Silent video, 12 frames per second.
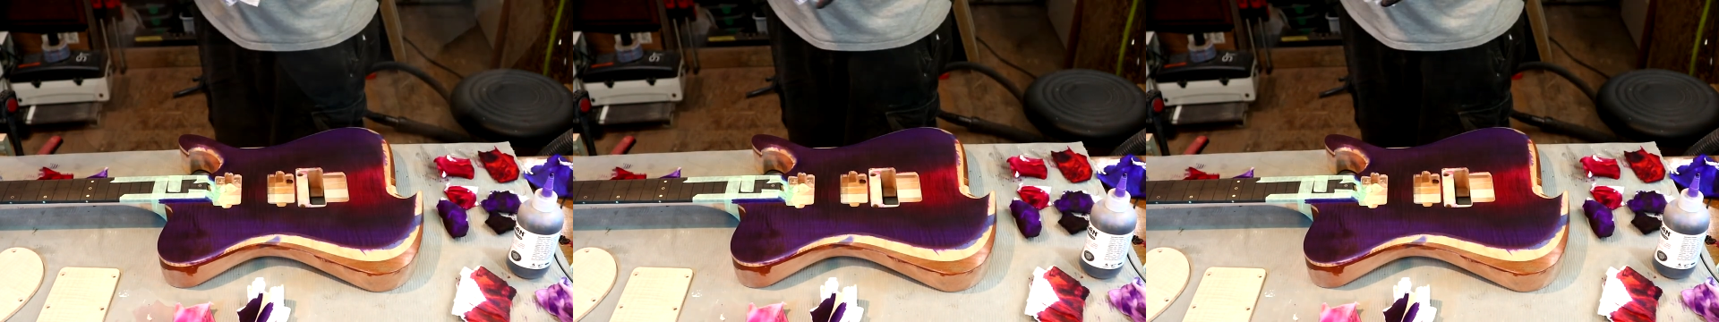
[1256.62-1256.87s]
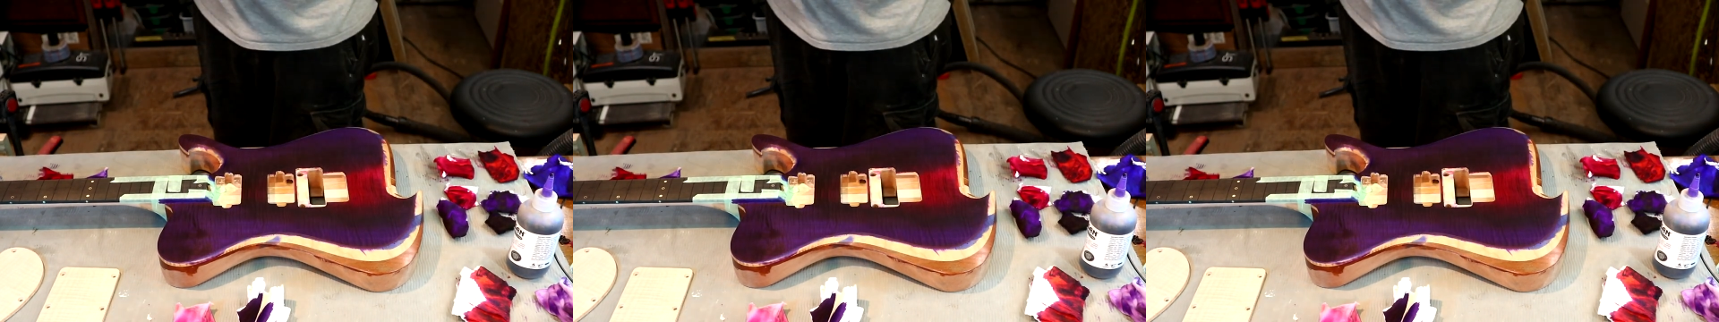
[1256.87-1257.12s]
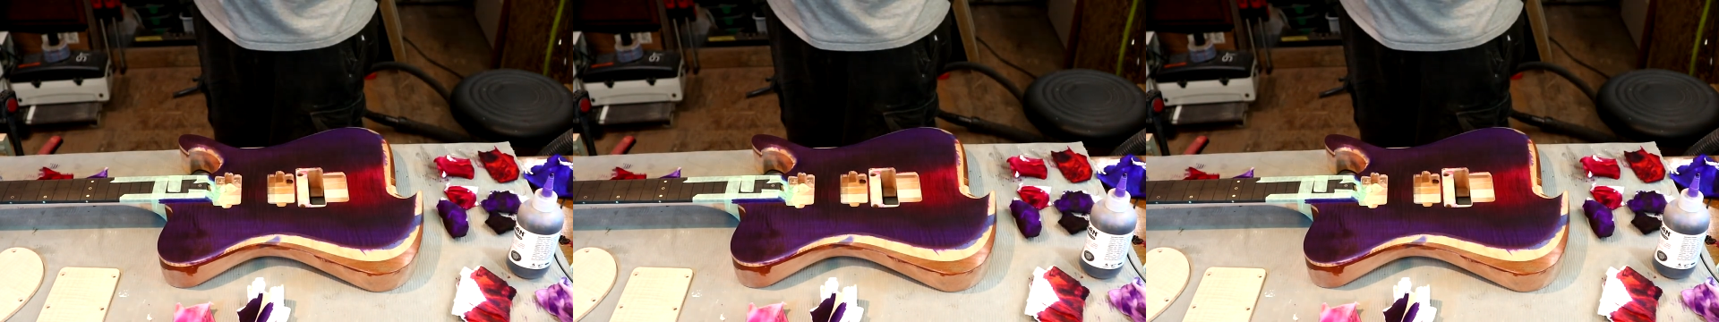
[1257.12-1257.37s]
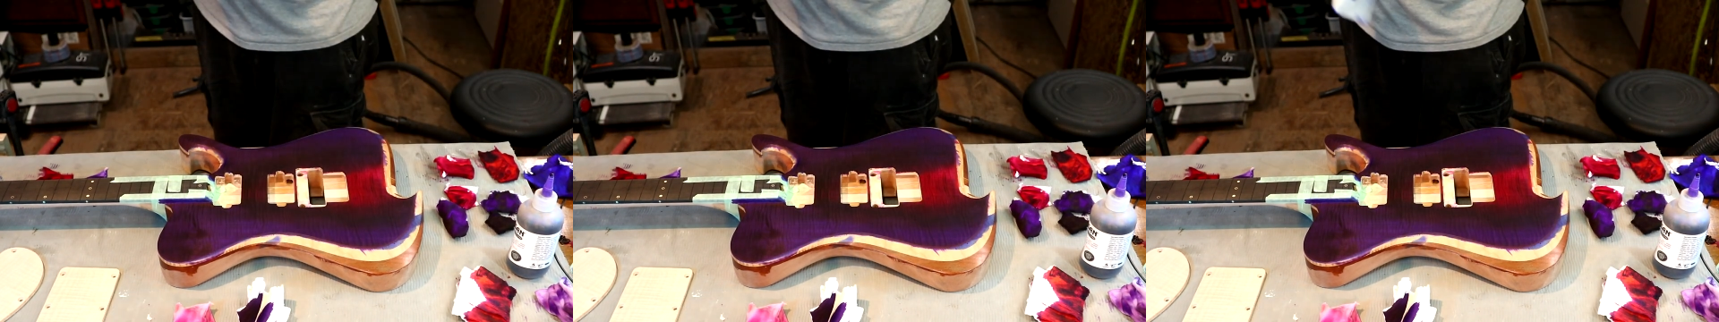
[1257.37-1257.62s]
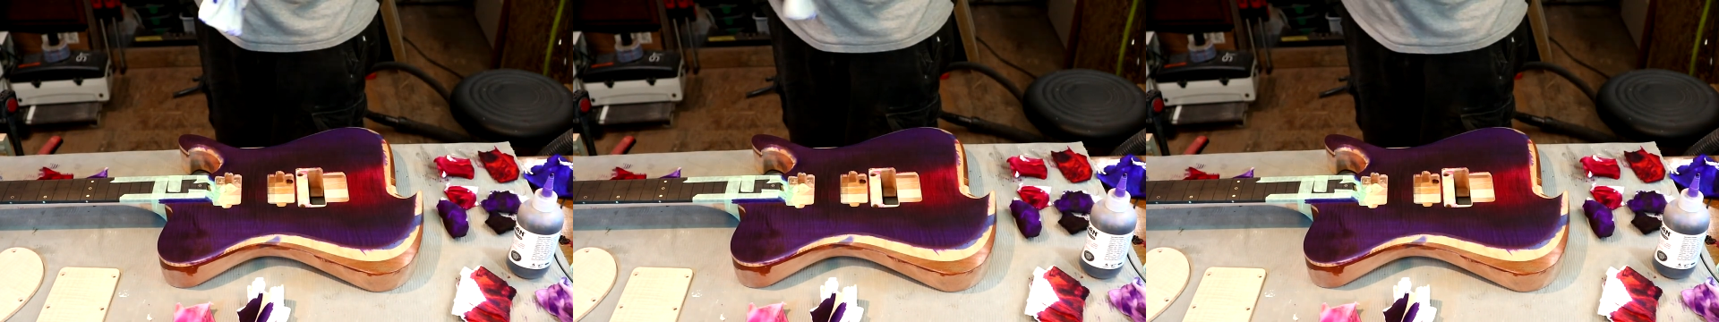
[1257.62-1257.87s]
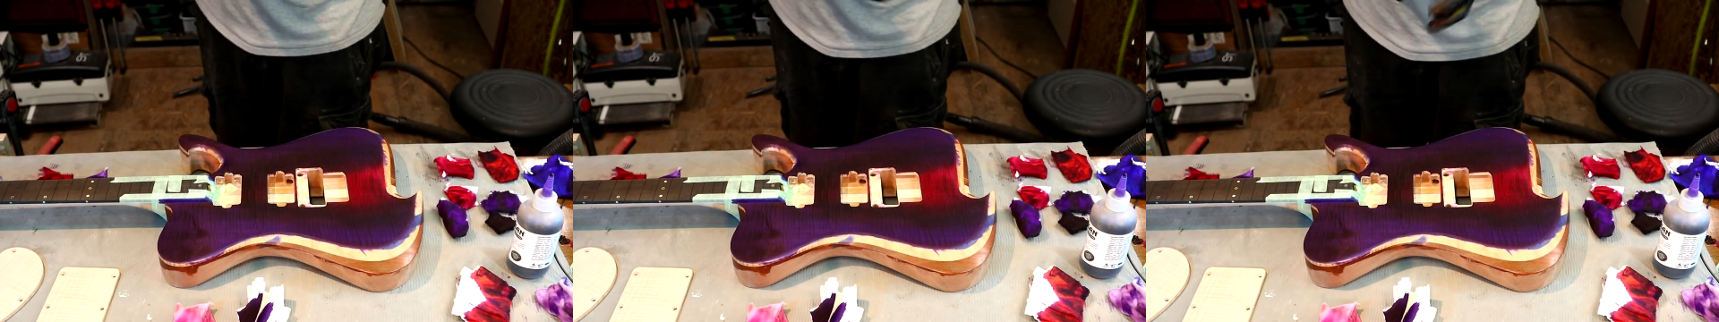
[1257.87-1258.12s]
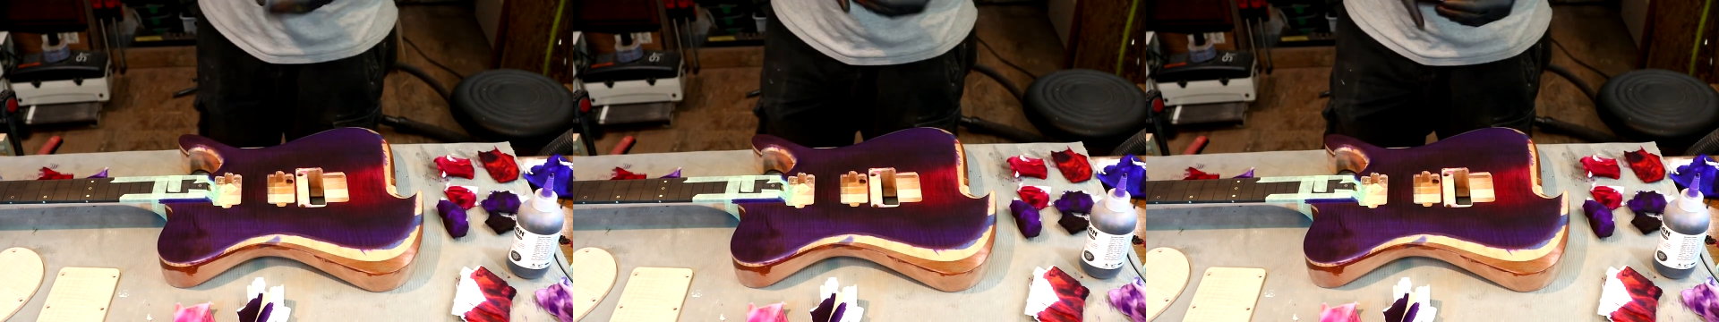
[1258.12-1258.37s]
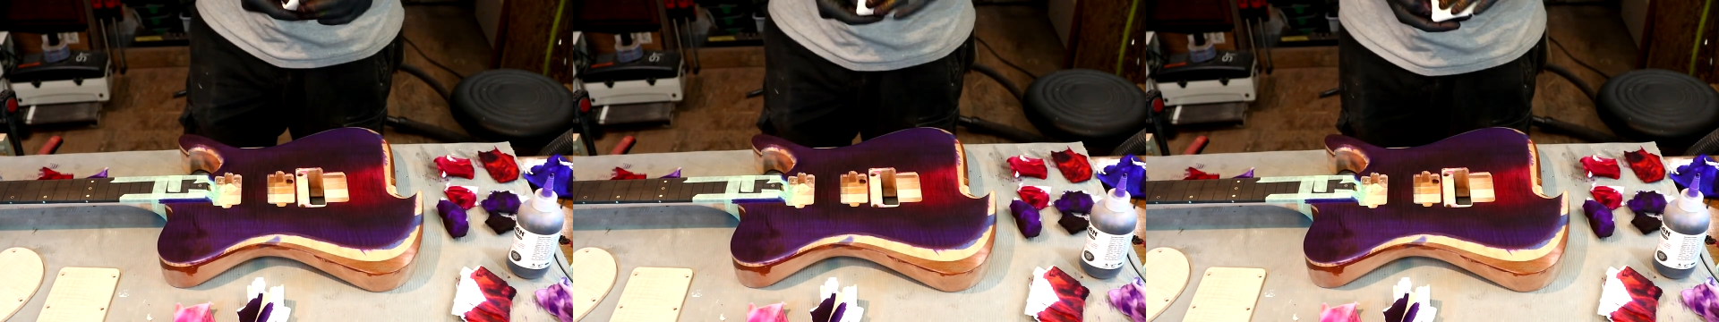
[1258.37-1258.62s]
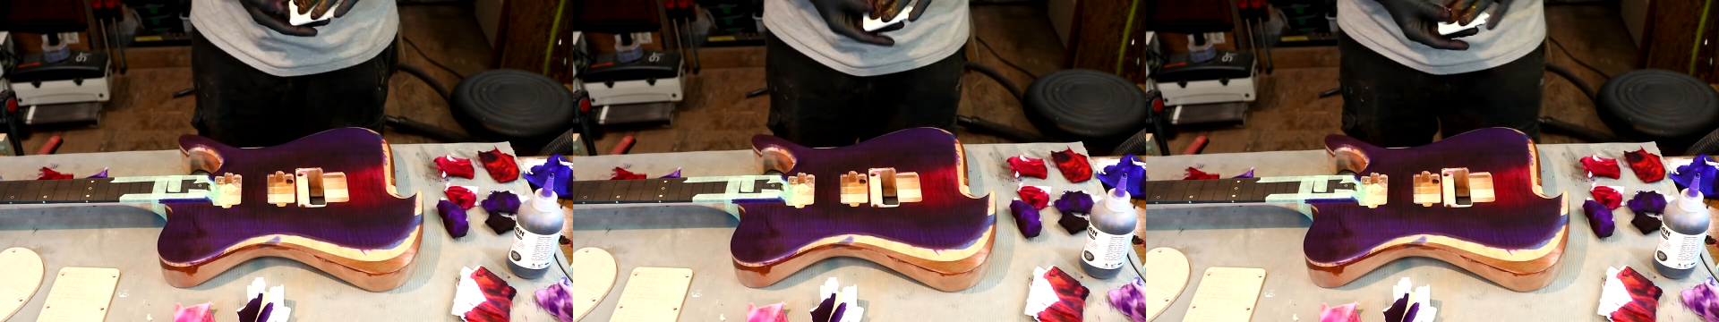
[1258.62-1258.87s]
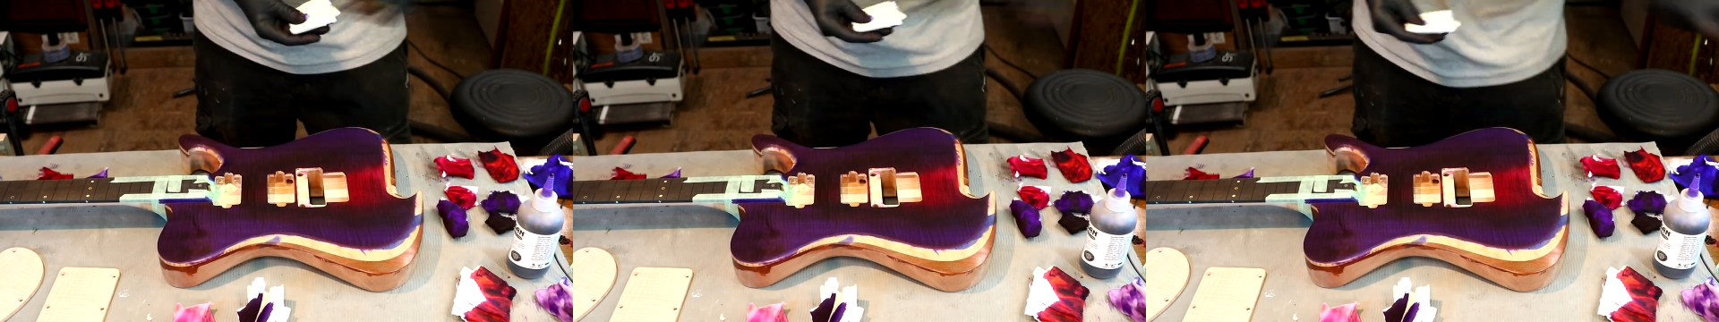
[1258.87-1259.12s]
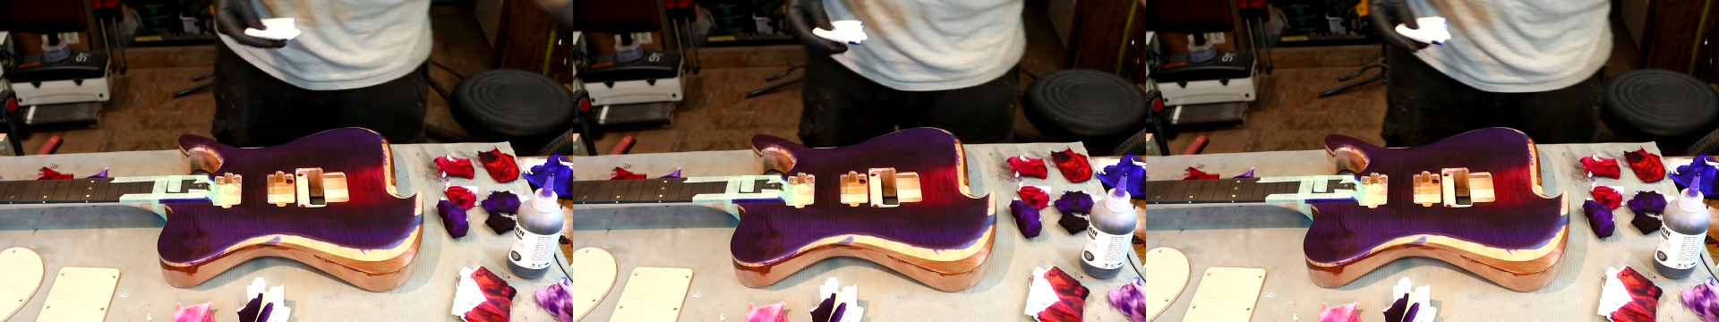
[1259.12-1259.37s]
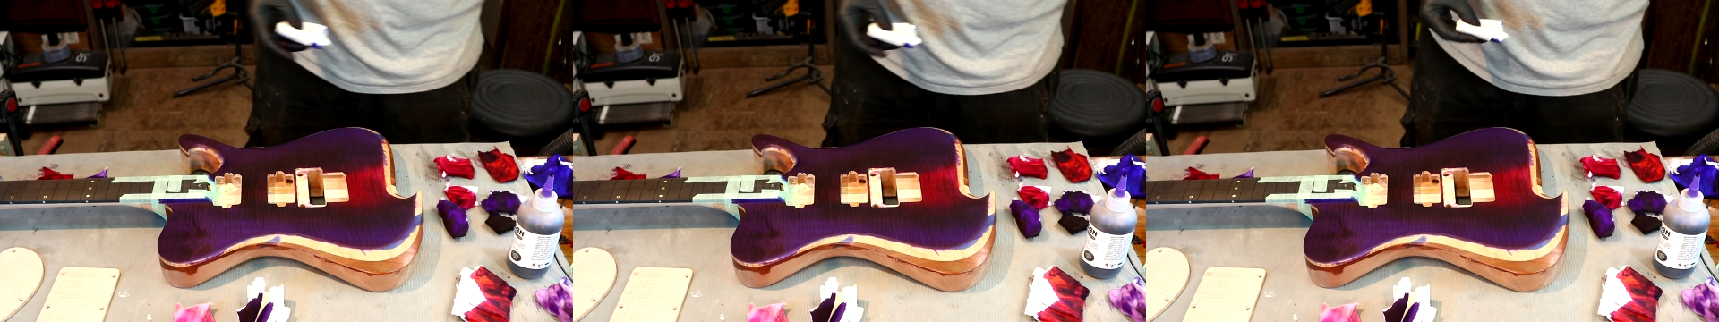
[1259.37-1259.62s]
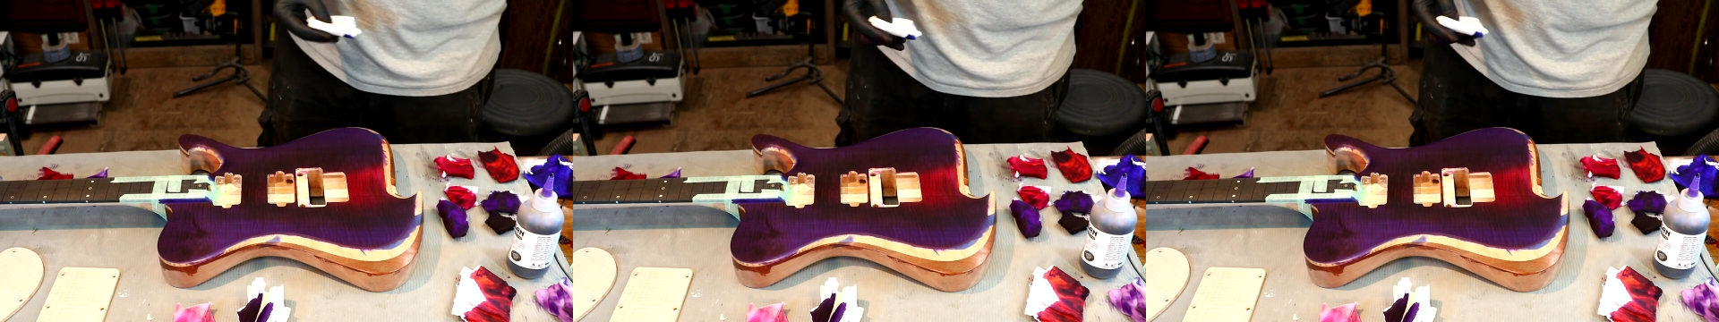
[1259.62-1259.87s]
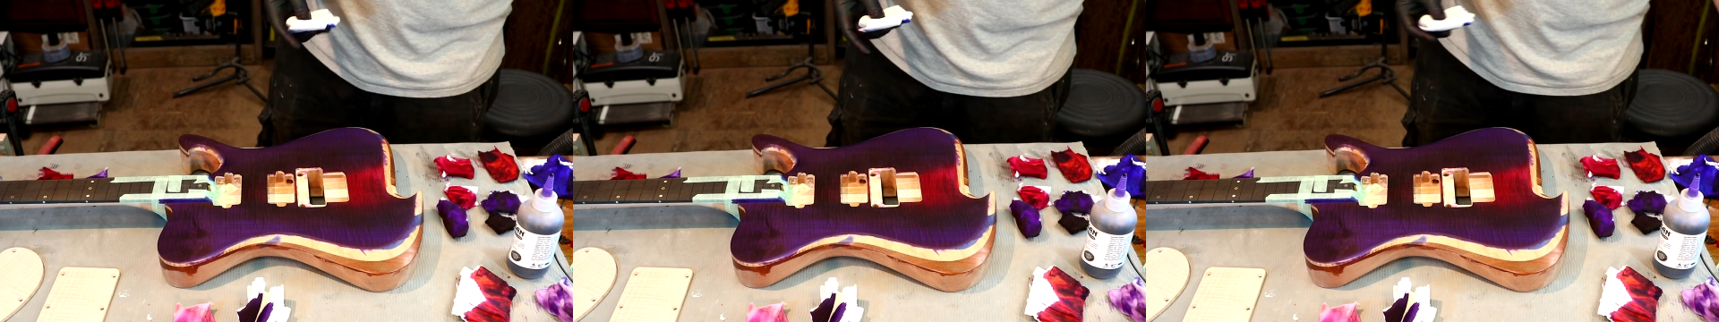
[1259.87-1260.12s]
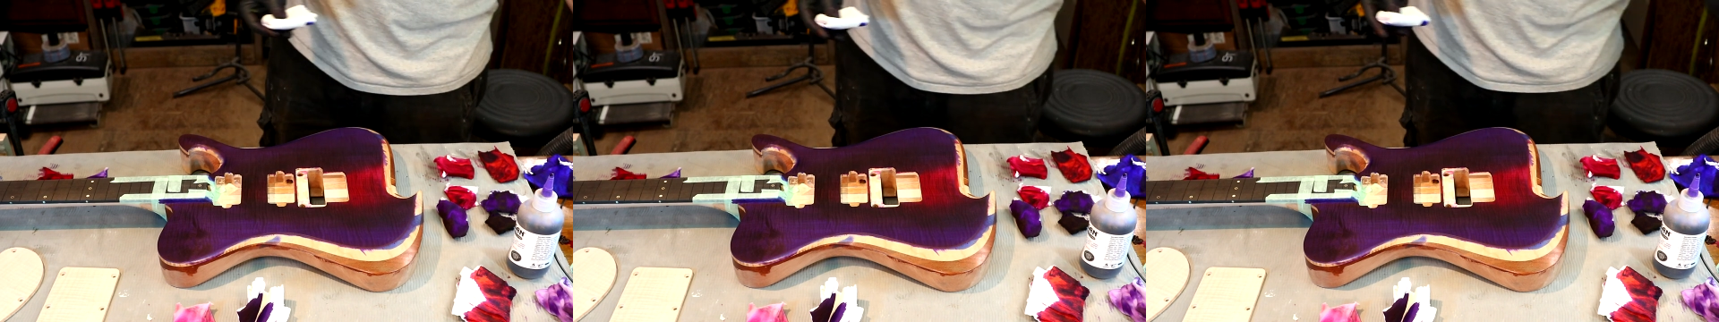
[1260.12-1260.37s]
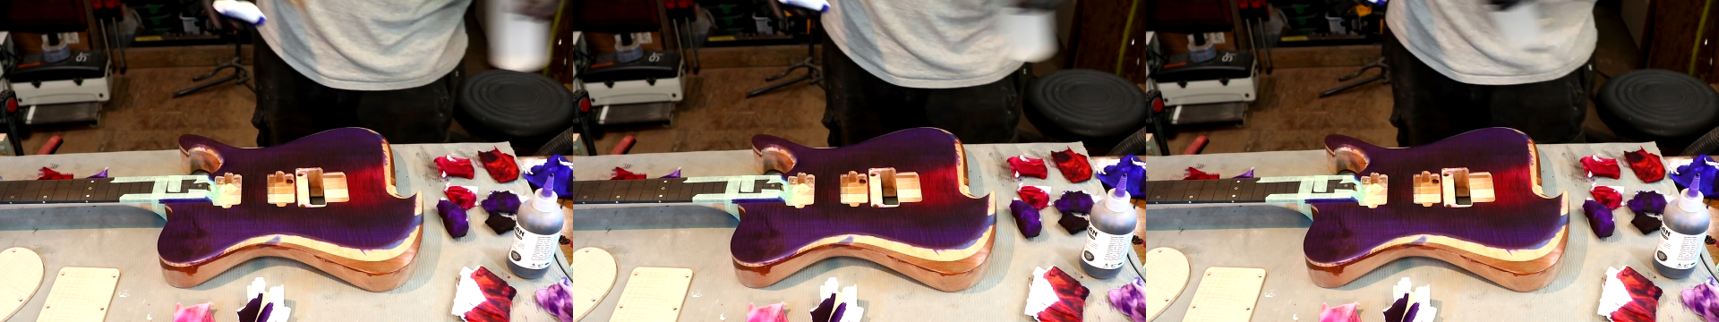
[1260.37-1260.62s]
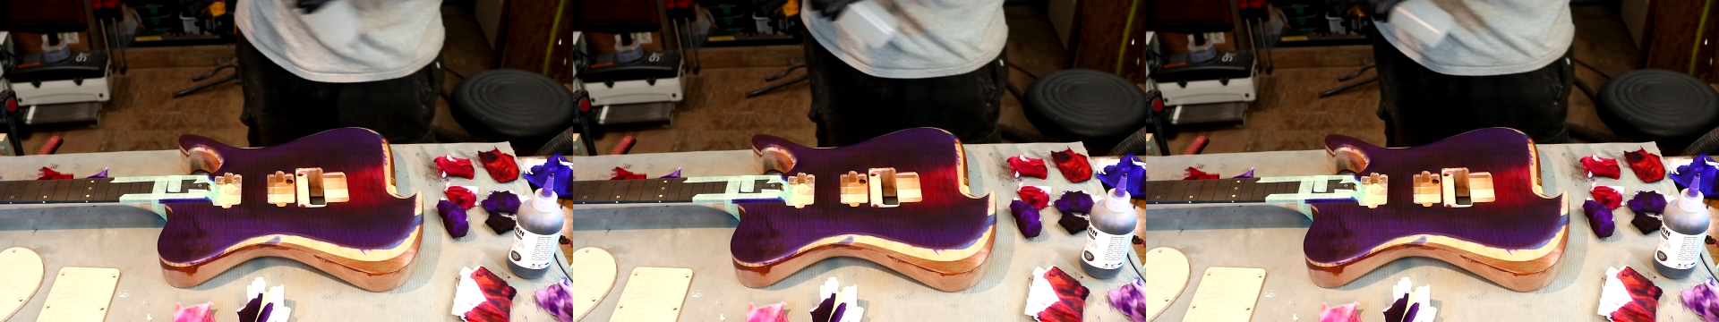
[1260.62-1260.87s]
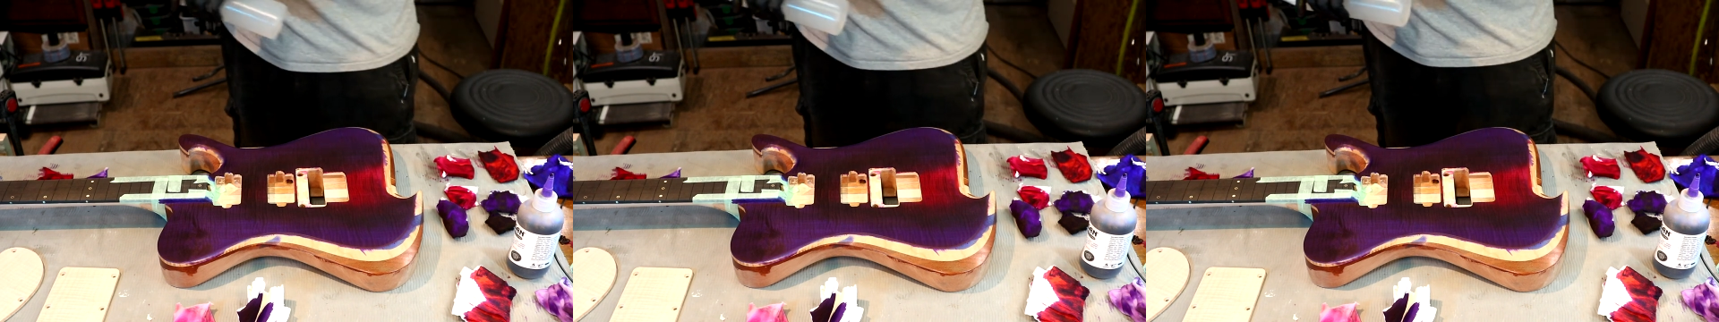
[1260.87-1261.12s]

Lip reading: (no speaker visible)